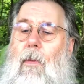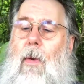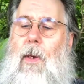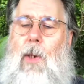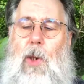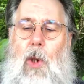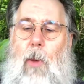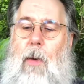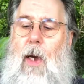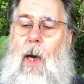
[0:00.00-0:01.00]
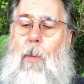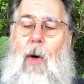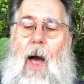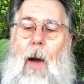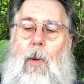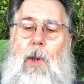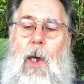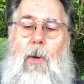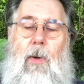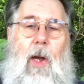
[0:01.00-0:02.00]
It just took me a couple hours
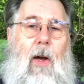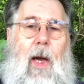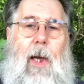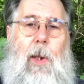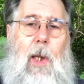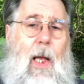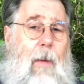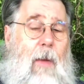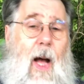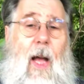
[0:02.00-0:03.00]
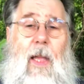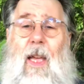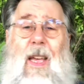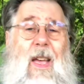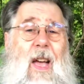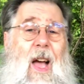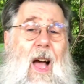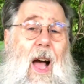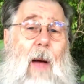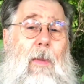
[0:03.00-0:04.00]
here and there. Like I said, I'm not
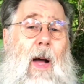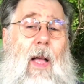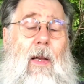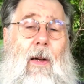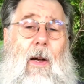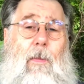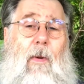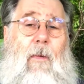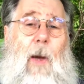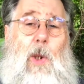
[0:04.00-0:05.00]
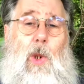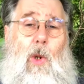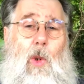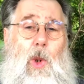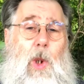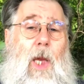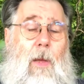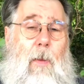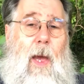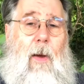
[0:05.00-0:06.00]
a professional sheath
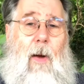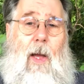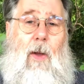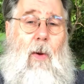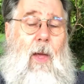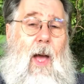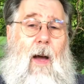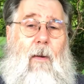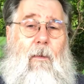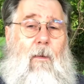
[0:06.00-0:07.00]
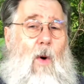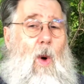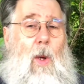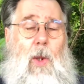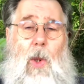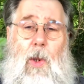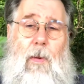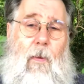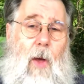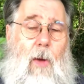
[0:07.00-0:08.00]
maker. I don't have all sorts
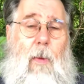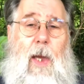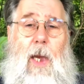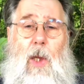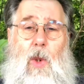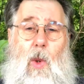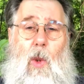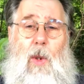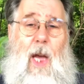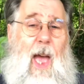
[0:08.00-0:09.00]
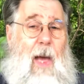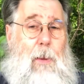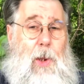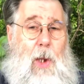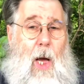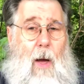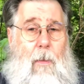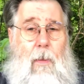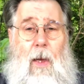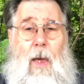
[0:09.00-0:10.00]
of leather making tools. I have some.